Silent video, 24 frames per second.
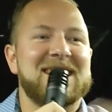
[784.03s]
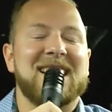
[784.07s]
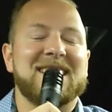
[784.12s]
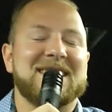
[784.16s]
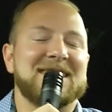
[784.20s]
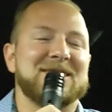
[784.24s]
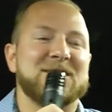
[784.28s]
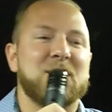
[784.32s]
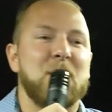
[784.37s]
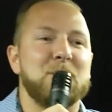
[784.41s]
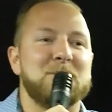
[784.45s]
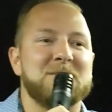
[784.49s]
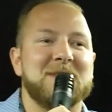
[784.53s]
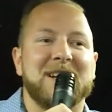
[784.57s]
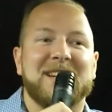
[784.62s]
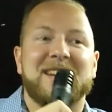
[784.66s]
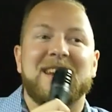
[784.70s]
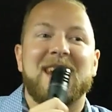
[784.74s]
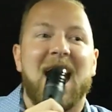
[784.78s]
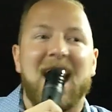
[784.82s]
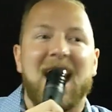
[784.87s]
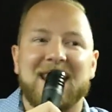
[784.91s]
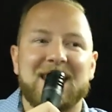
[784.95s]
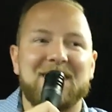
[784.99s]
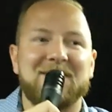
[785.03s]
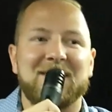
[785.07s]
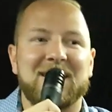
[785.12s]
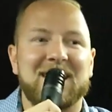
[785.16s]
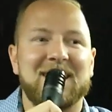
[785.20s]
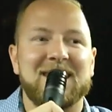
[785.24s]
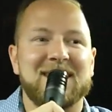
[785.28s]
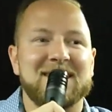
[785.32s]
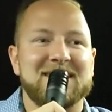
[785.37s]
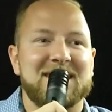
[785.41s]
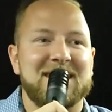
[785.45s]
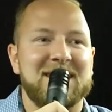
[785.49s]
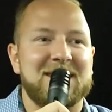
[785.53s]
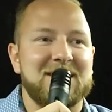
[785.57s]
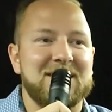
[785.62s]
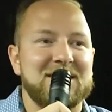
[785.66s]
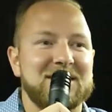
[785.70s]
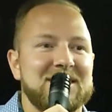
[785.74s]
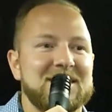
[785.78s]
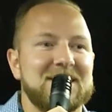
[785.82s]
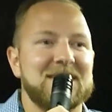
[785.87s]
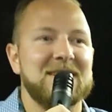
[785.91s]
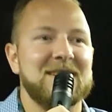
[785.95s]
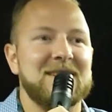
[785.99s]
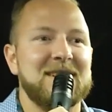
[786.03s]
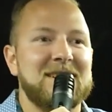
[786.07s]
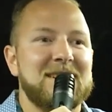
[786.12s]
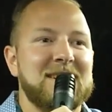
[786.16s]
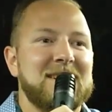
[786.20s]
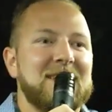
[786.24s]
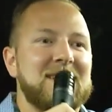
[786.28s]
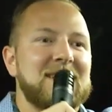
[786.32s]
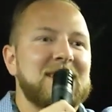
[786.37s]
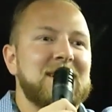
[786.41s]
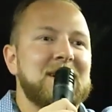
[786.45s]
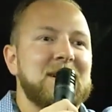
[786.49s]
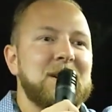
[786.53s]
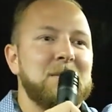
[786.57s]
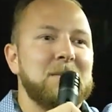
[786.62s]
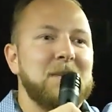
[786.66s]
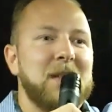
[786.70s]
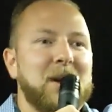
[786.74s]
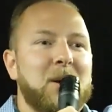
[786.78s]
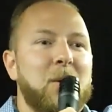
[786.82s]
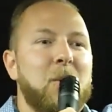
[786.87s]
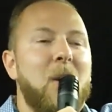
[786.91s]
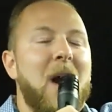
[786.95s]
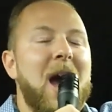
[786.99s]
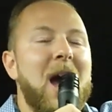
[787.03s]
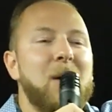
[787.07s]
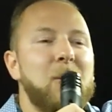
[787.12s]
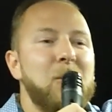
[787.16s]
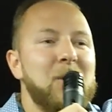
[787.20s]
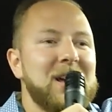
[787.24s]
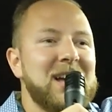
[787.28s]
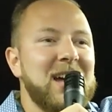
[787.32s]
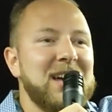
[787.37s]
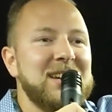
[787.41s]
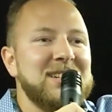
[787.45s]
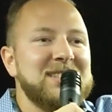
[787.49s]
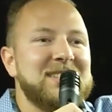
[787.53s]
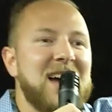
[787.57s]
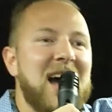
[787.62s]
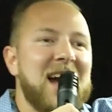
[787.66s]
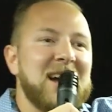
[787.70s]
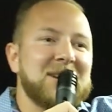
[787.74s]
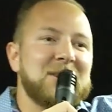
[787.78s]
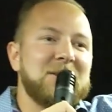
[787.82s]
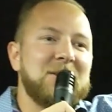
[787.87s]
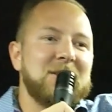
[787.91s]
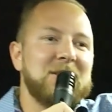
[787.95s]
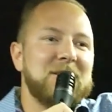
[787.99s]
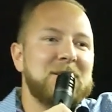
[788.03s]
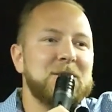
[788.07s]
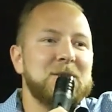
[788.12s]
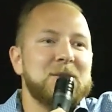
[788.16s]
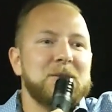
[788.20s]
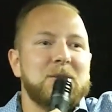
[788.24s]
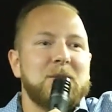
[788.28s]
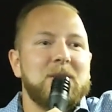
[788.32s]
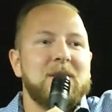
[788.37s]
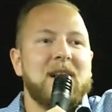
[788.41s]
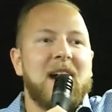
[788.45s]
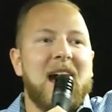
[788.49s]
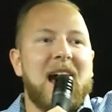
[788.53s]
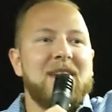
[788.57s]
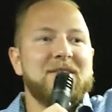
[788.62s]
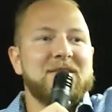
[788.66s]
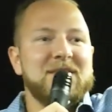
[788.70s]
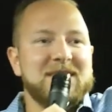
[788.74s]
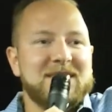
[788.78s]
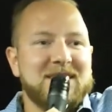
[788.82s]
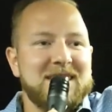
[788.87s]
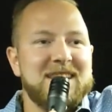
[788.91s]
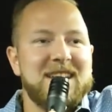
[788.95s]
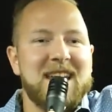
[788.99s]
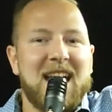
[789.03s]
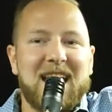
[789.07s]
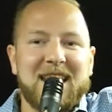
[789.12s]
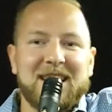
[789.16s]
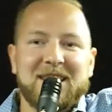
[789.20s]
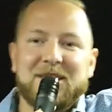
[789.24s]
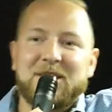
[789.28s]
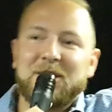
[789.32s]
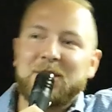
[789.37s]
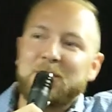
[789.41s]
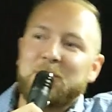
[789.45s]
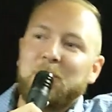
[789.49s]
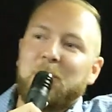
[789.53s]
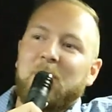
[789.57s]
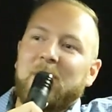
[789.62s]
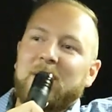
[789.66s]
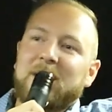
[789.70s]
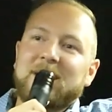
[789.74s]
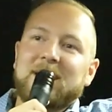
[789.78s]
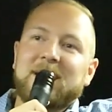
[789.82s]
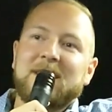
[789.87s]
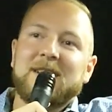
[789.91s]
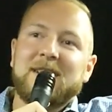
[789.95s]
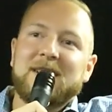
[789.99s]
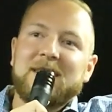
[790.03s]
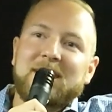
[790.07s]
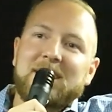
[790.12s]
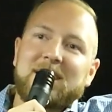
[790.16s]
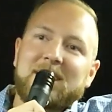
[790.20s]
The stethoscope's like not even in his ears. I'm like, wow, what kind of doctor are you? Obviously not a good one.